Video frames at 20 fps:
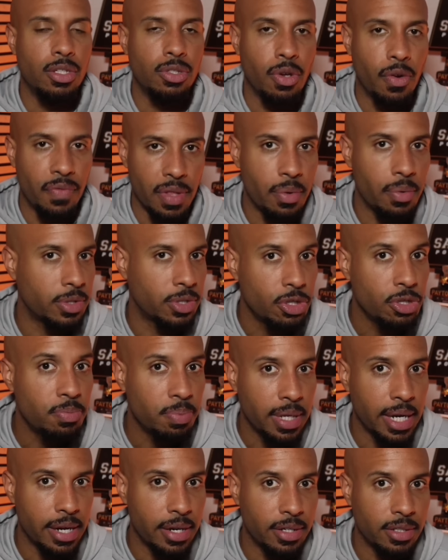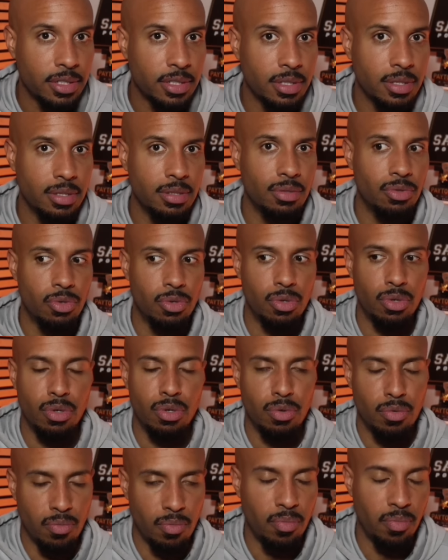So if there were two players
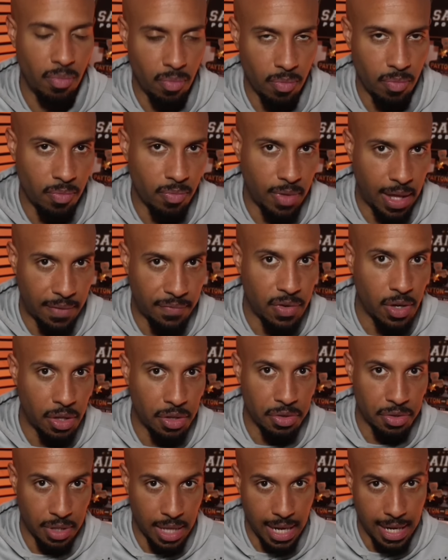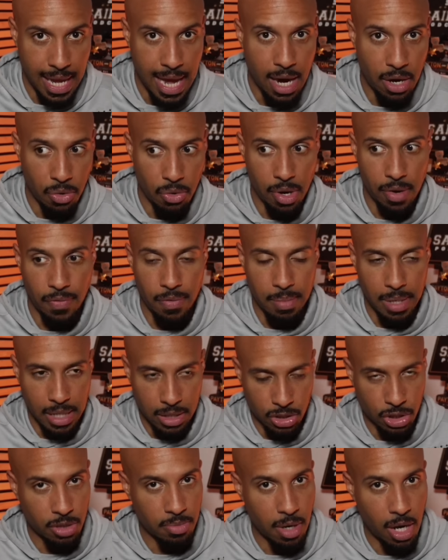that fall into that category for me,
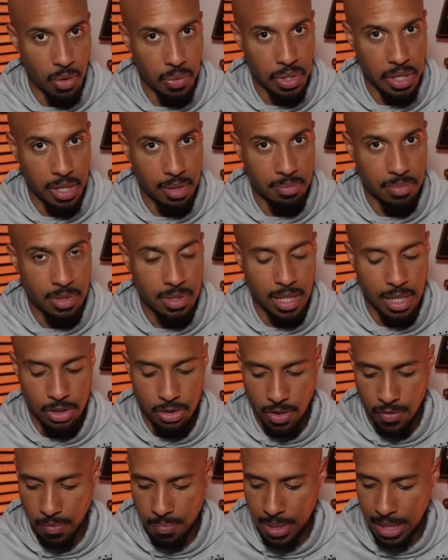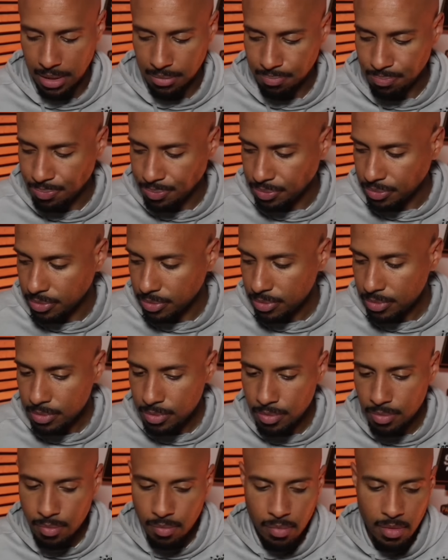it's Jamaal Williams and Trevor Penning.
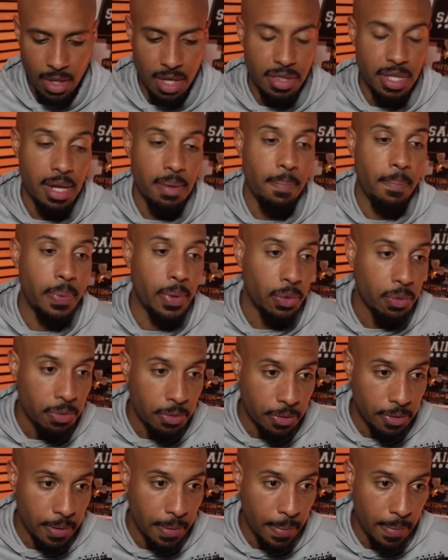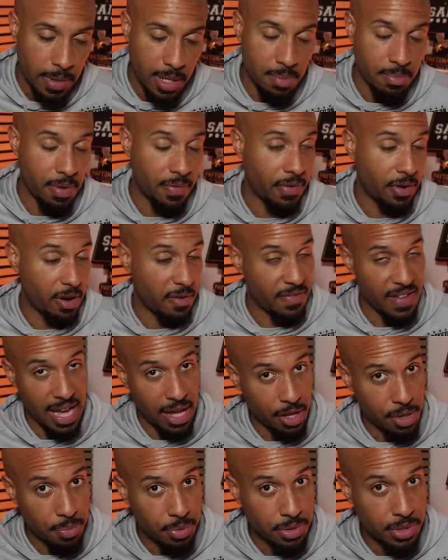I think both can be very
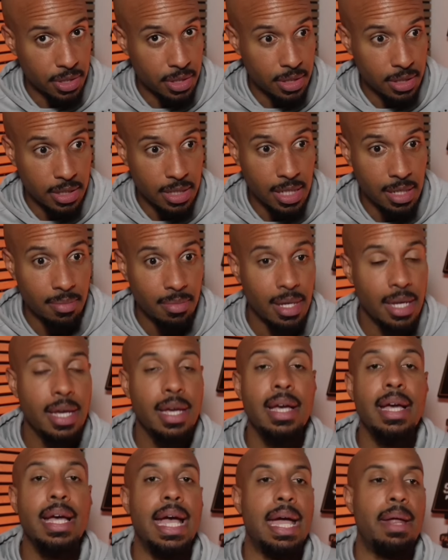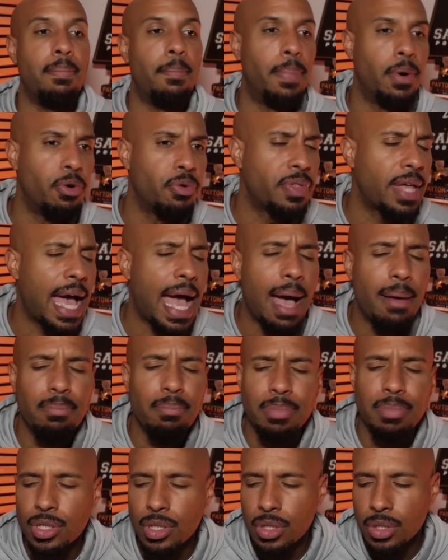valuable to this team, and both
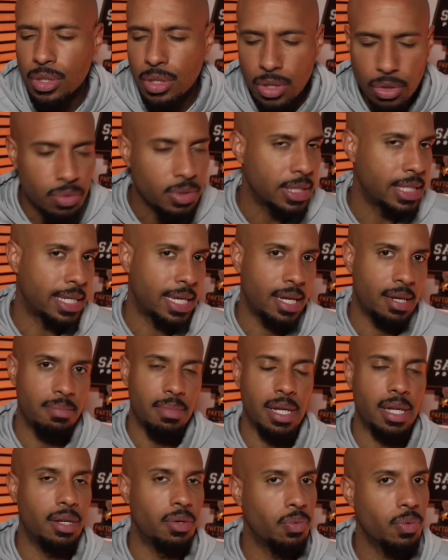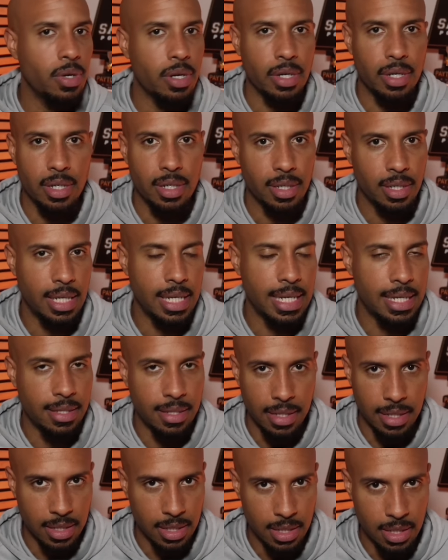absolutely can make it work
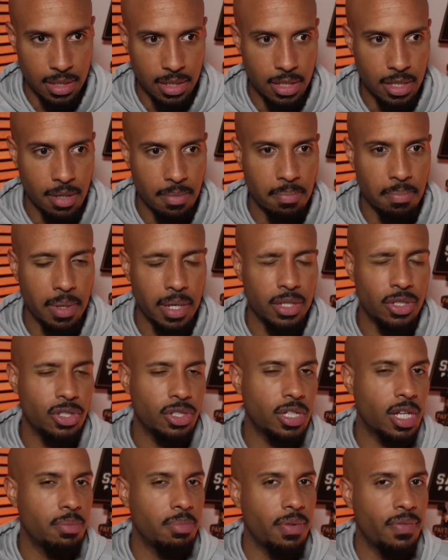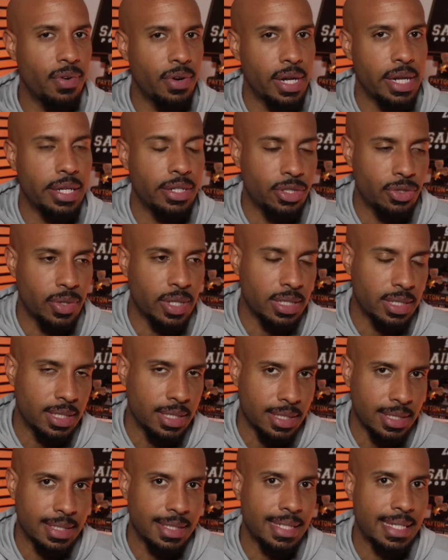in this system, but it's just going to be very
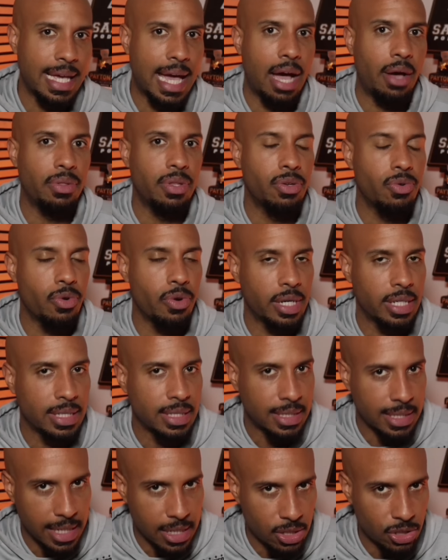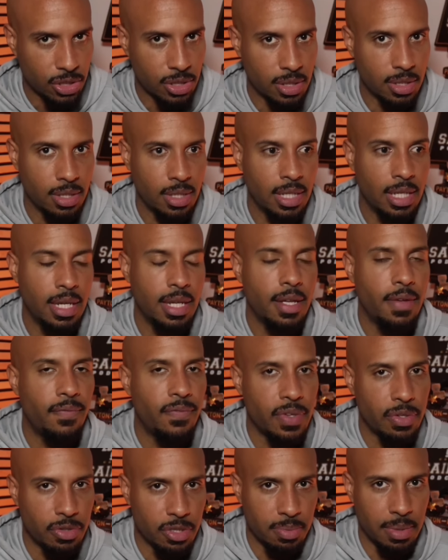interesting to see how the organization
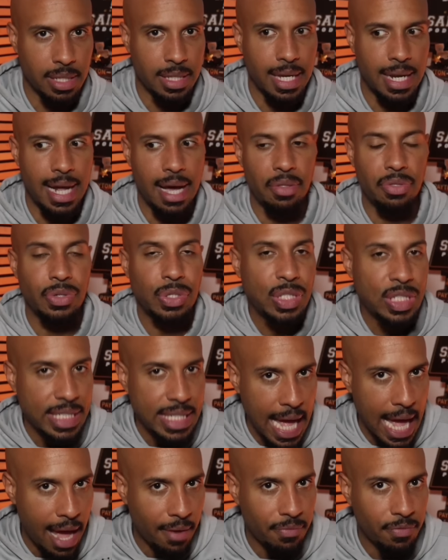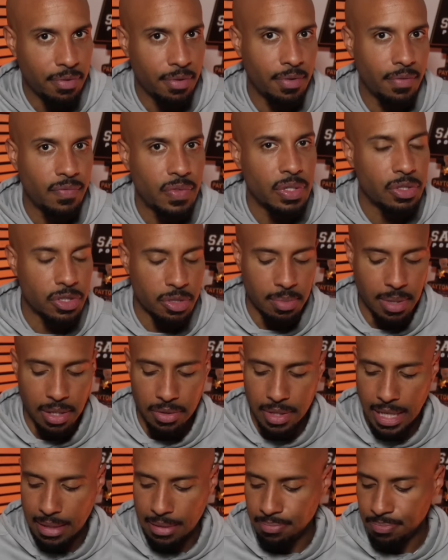feels about that, how the staff feels
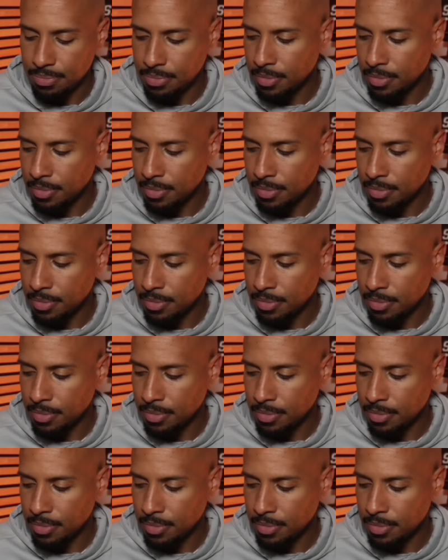about that.